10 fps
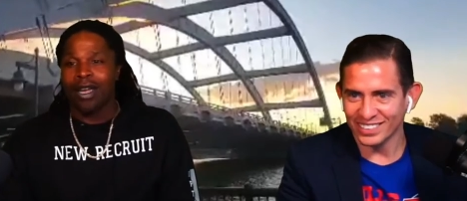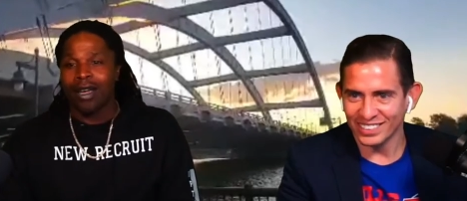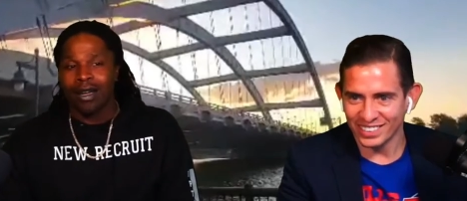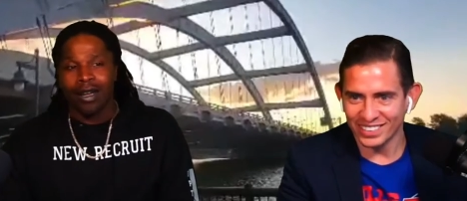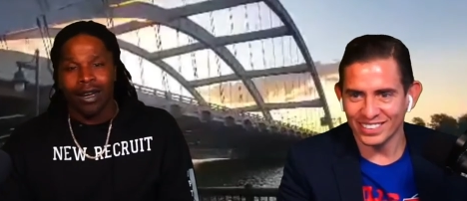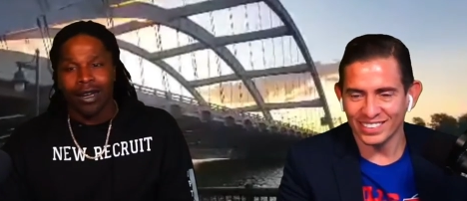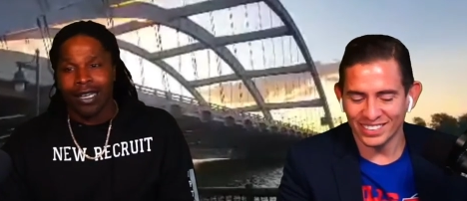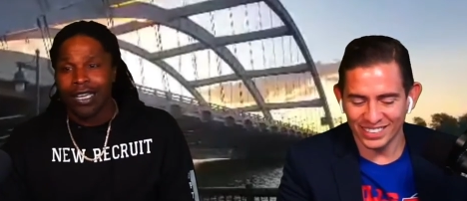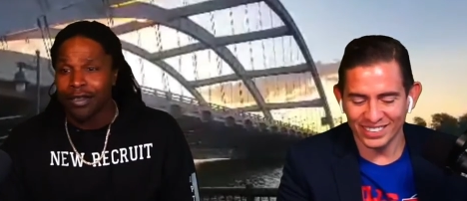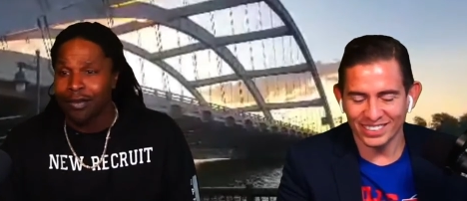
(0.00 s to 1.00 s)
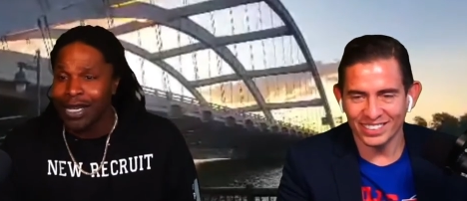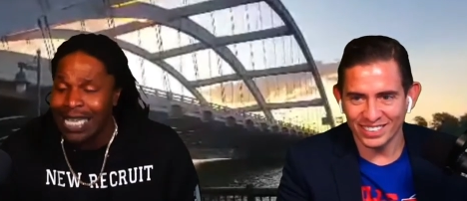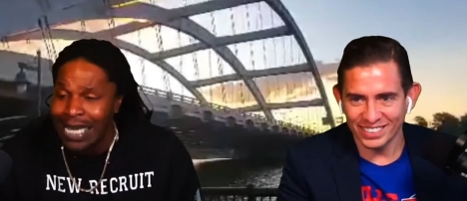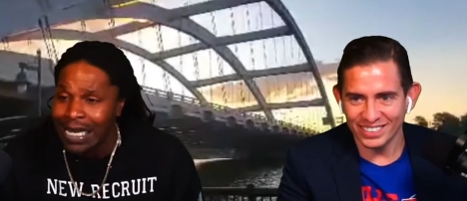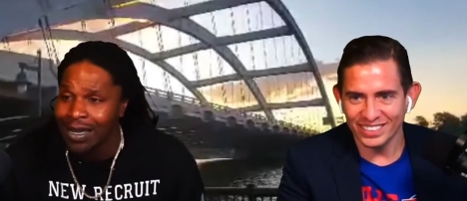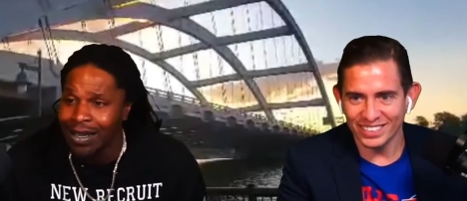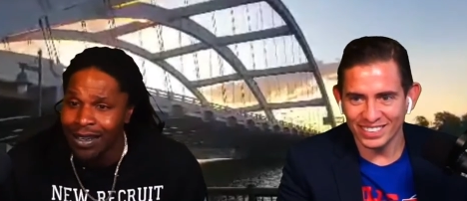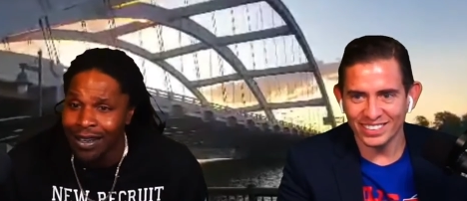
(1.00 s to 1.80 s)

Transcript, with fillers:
Speaker 1: man uh, Keith McGee.